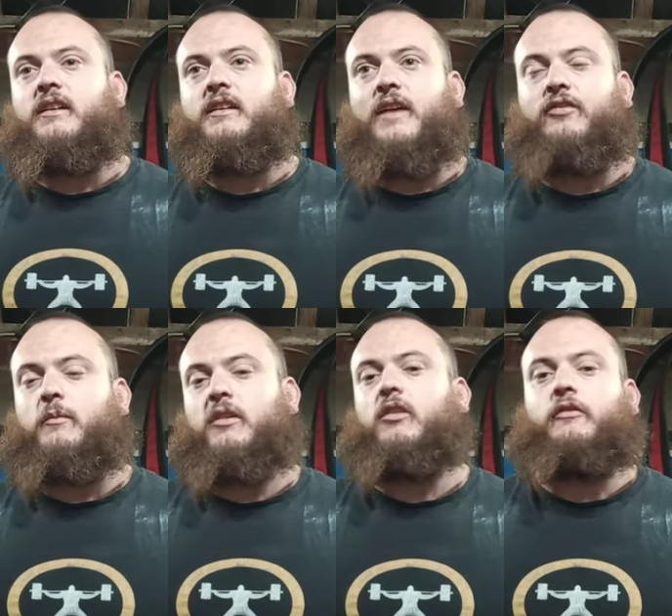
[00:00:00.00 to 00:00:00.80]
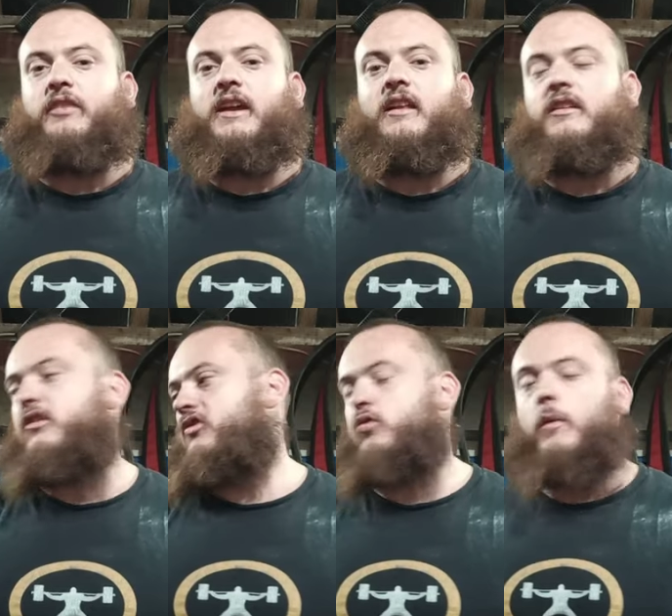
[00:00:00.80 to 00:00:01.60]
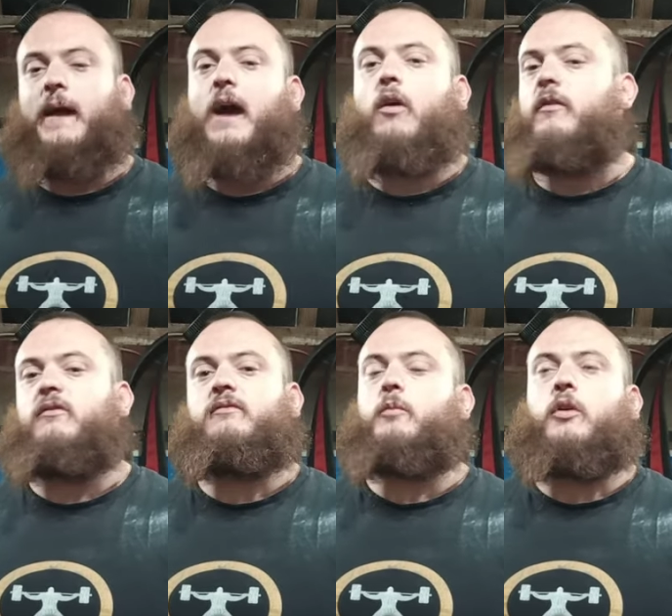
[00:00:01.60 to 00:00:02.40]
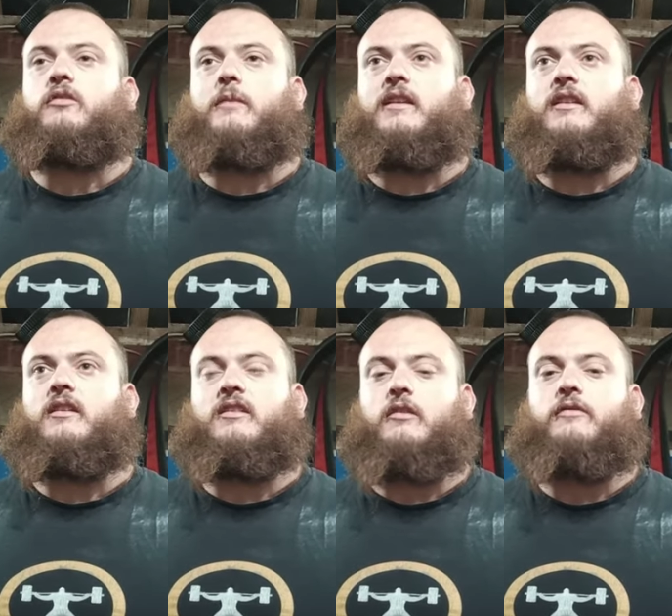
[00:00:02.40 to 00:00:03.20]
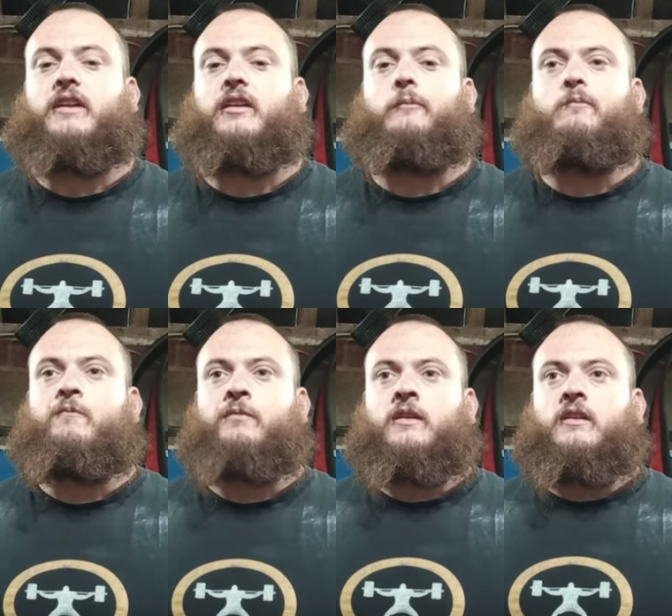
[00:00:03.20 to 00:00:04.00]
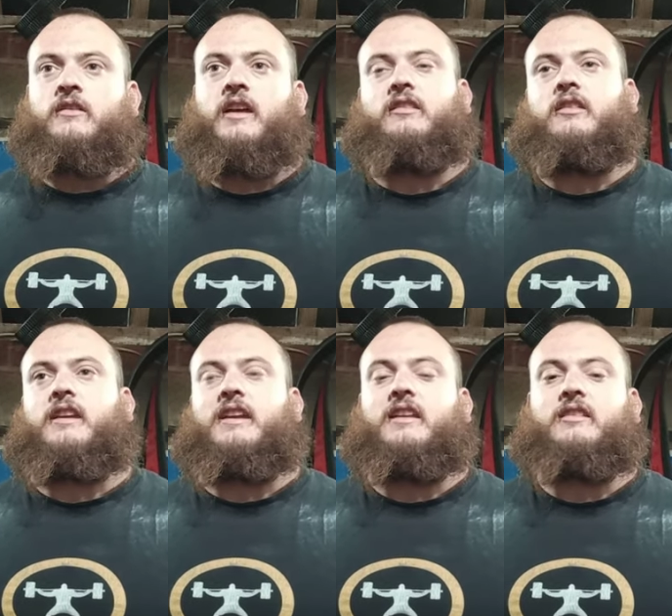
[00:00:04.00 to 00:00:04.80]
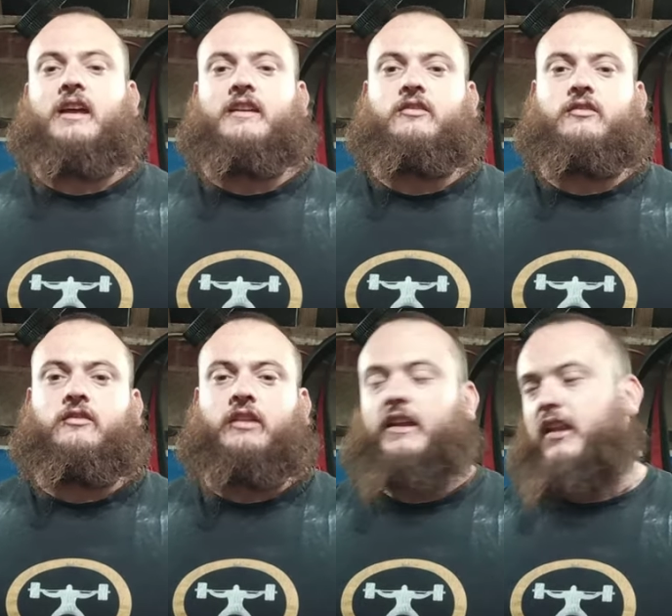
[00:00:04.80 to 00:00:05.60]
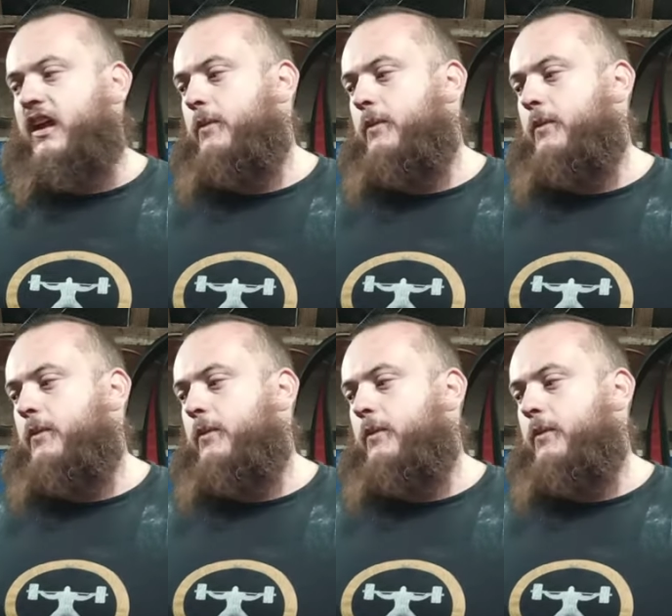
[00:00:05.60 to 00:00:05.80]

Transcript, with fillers: if something's not feeling, you just swap it out and put something in that you do feel. So that's the thing. You need to like like like a